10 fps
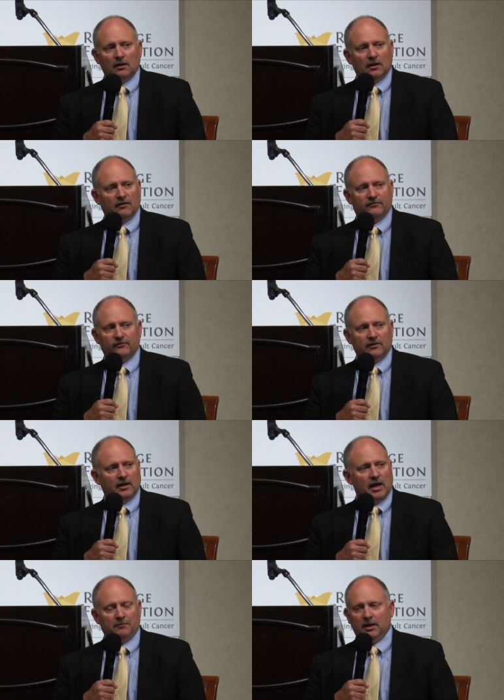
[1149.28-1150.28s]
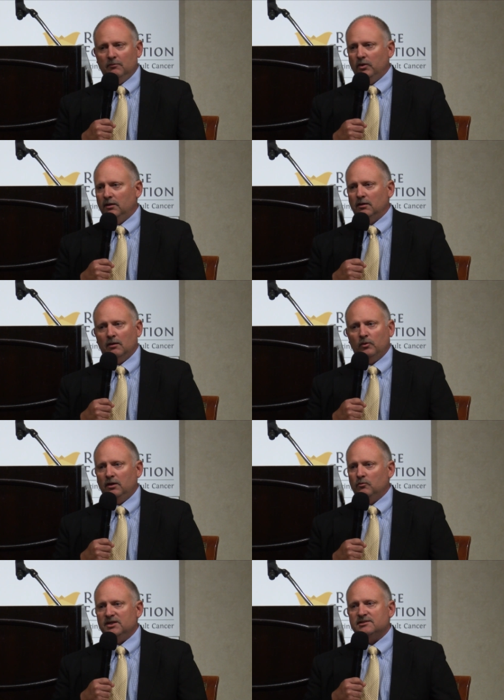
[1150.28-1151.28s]

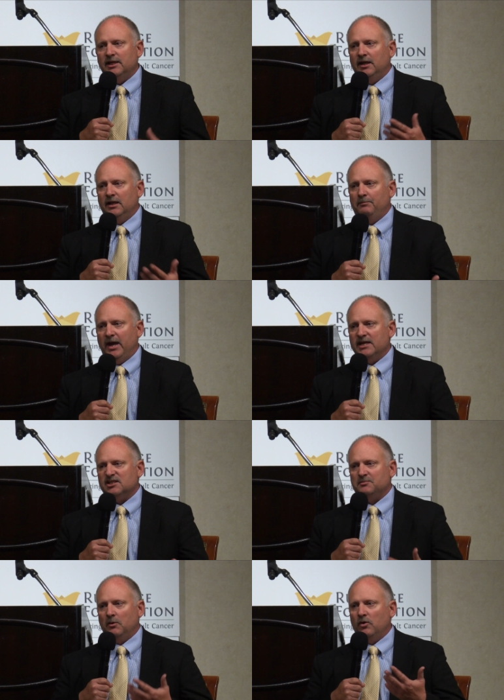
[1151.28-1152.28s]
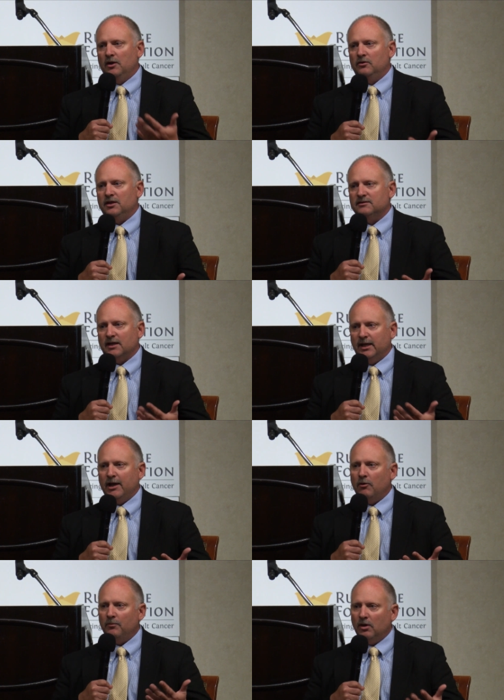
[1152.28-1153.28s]
we see it in the patients, but we want to do things that can
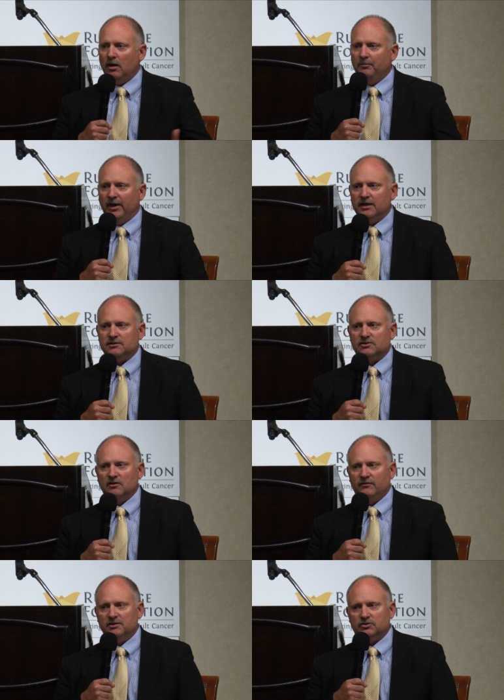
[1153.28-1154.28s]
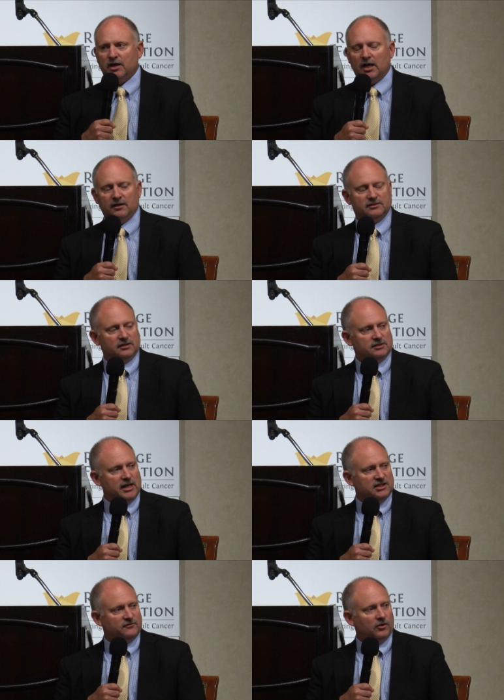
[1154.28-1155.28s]
help all patients. So if this trial is
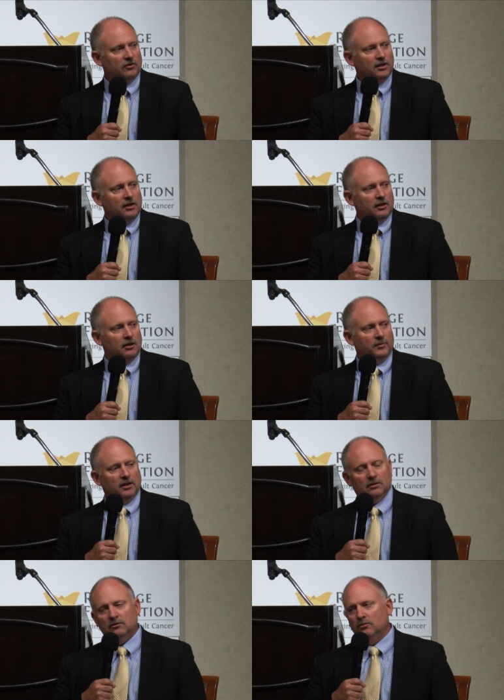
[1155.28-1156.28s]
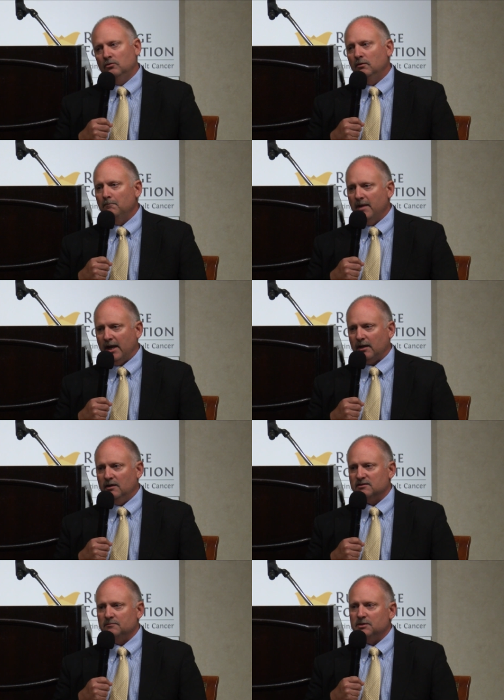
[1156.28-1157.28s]
successful, it'll be a new
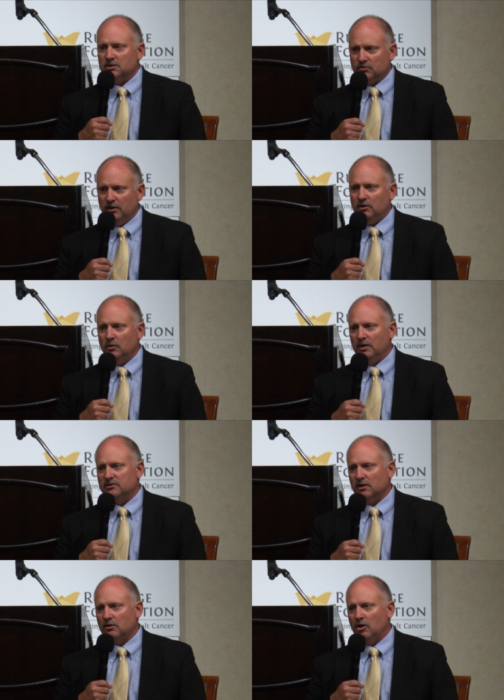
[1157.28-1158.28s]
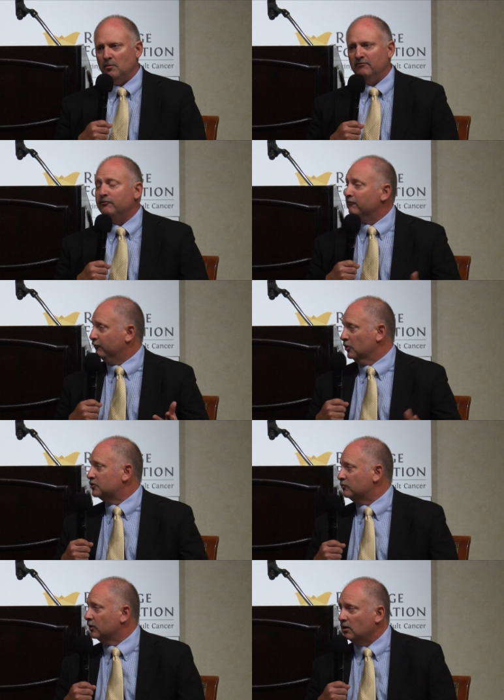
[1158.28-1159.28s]
mechanism to treat Ewing sarcoma for
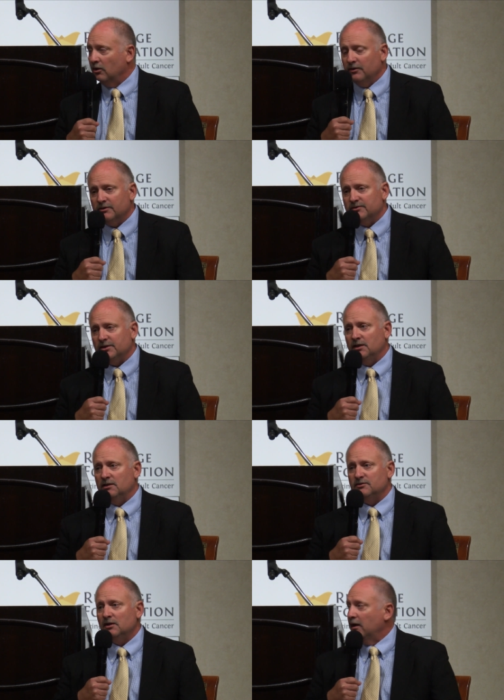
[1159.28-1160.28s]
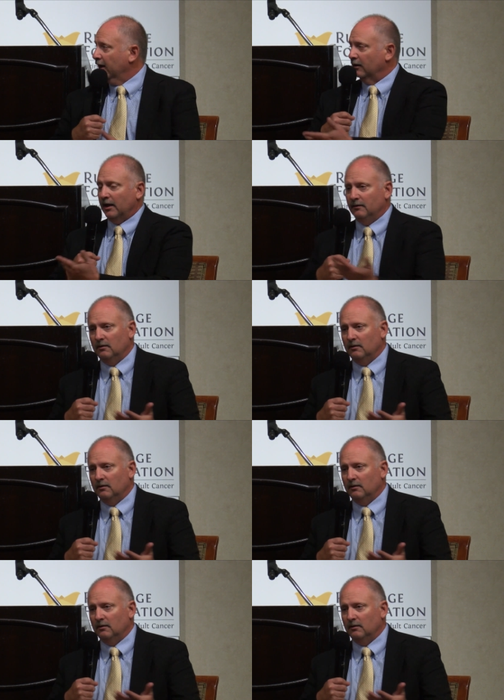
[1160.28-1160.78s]
first recurrent disease. And